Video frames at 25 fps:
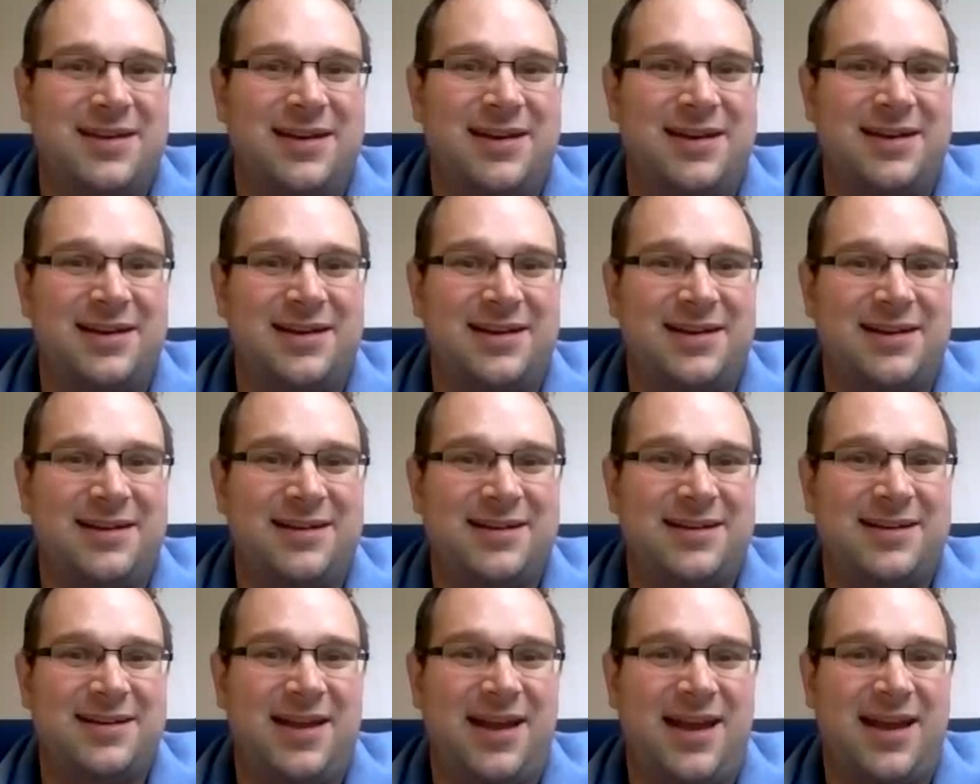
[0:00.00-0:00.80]

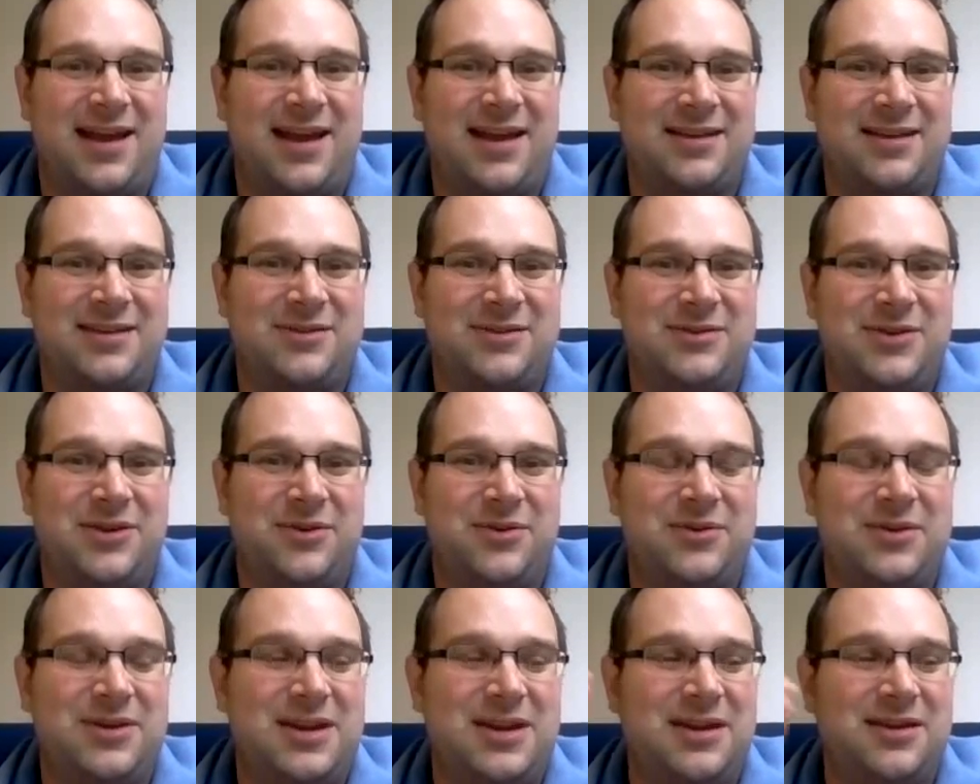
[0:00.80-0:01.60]
And you
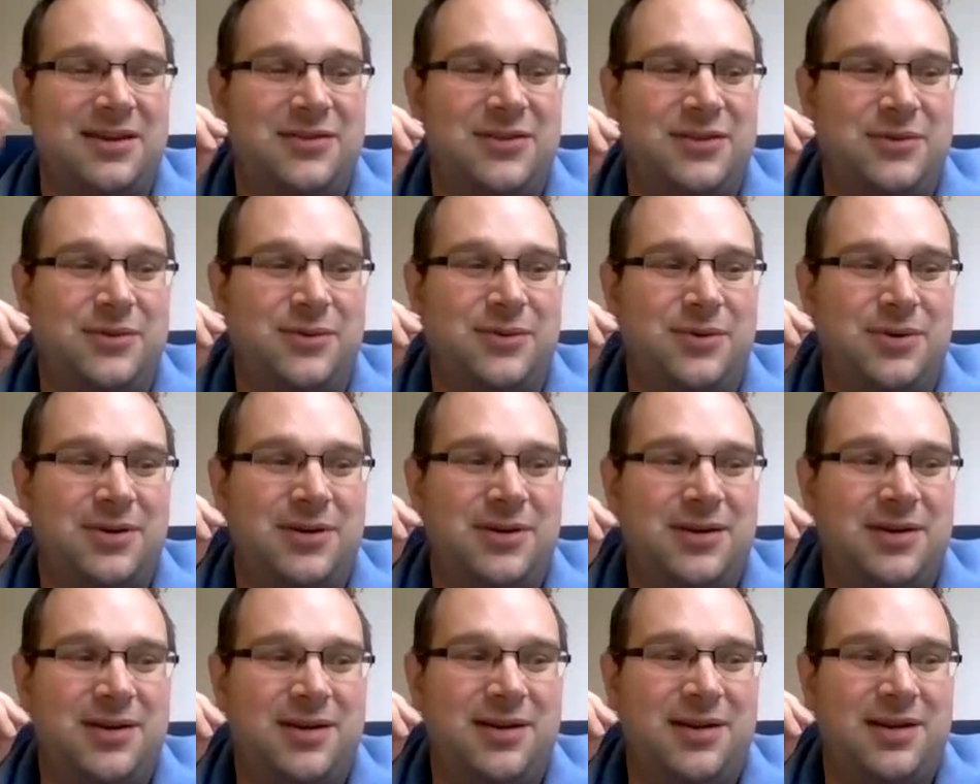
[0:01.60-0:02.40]
don't need to
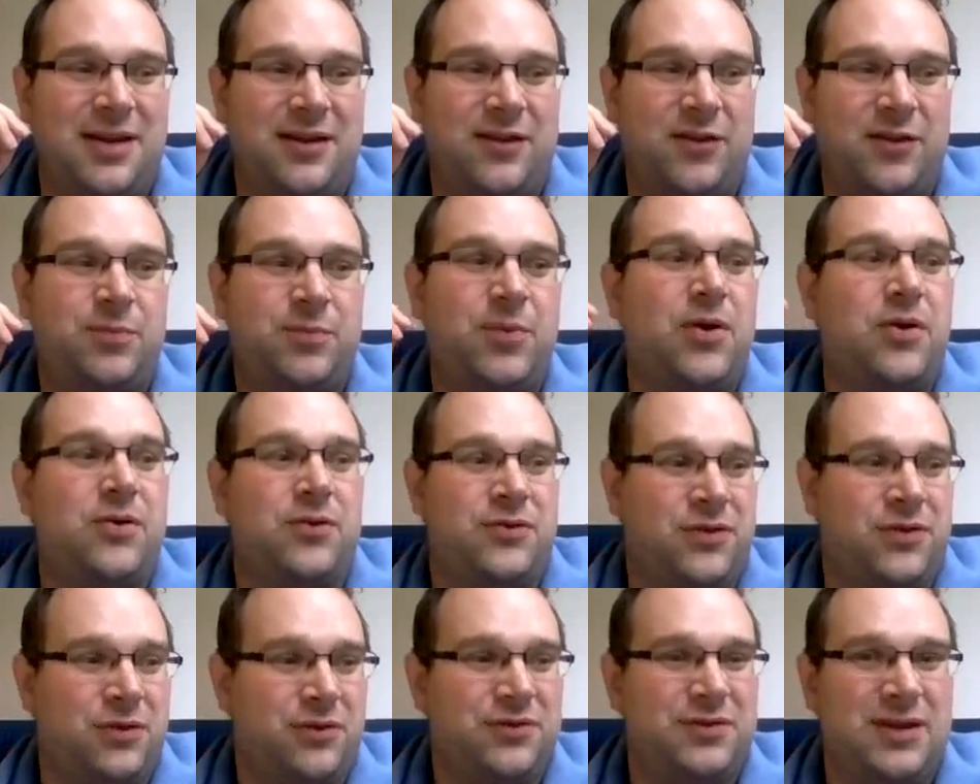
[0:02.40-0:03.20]

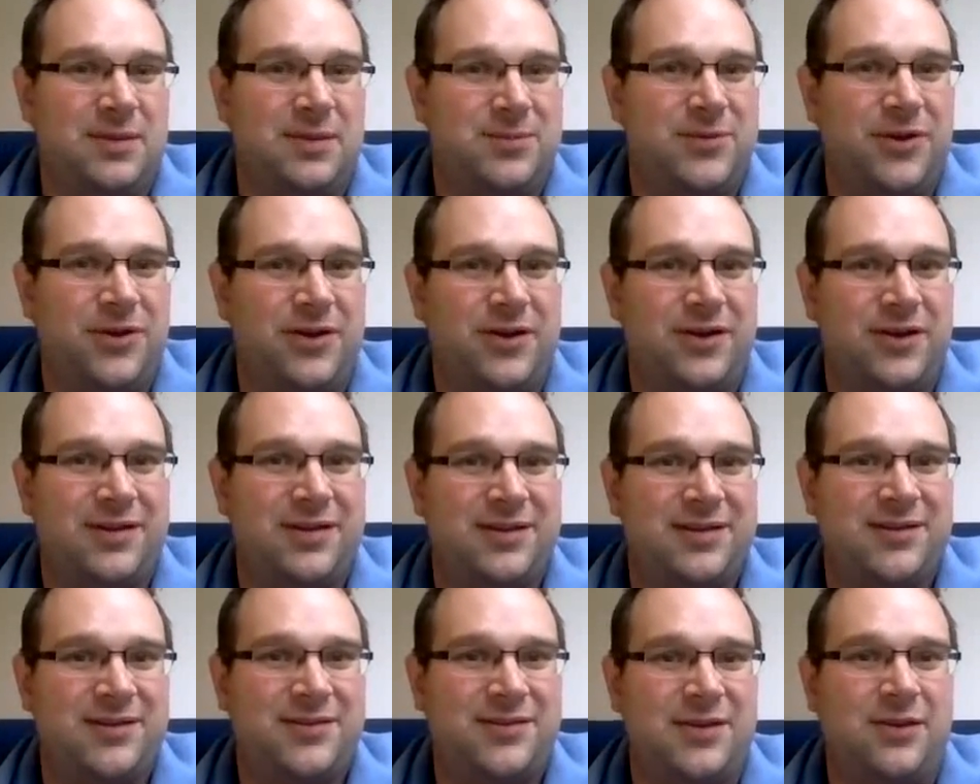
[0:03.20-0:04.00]
expose your deep, dark
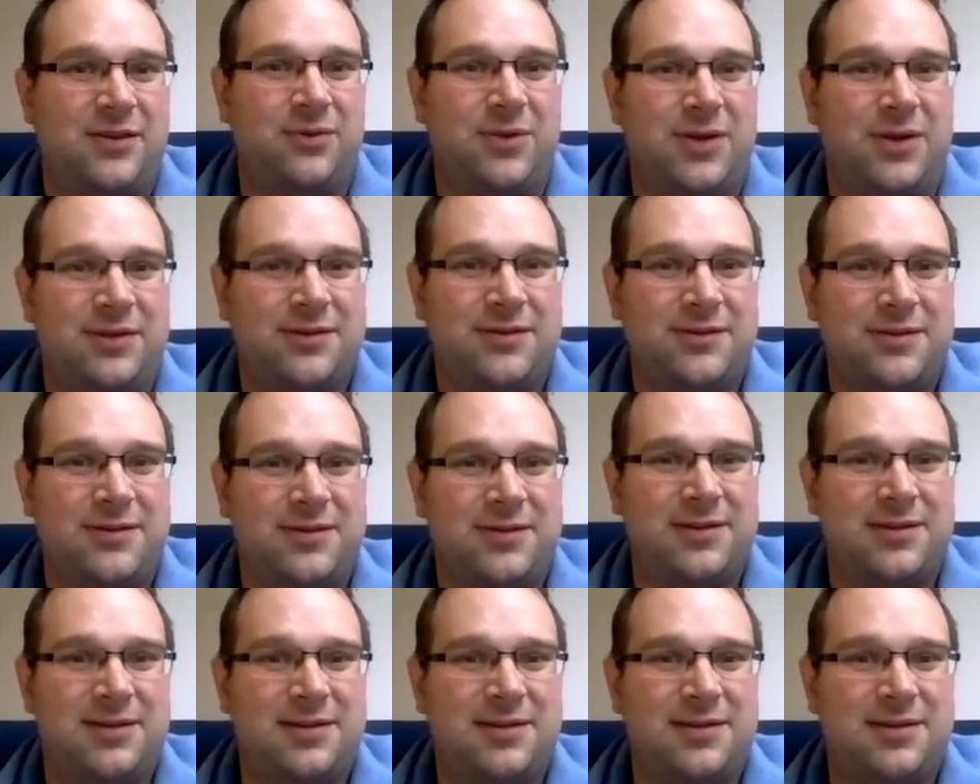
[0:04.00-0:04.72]
secrets.